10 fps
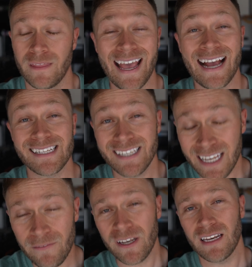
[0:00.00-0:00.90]
the
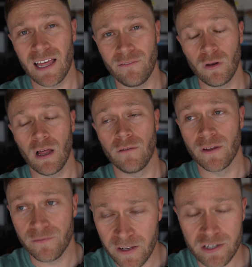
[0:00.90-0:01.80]
activity level of
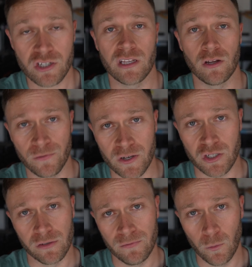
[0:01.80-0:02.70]
the fish that you're
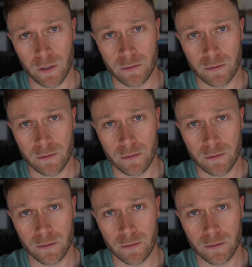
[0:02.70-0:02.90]
fishing for.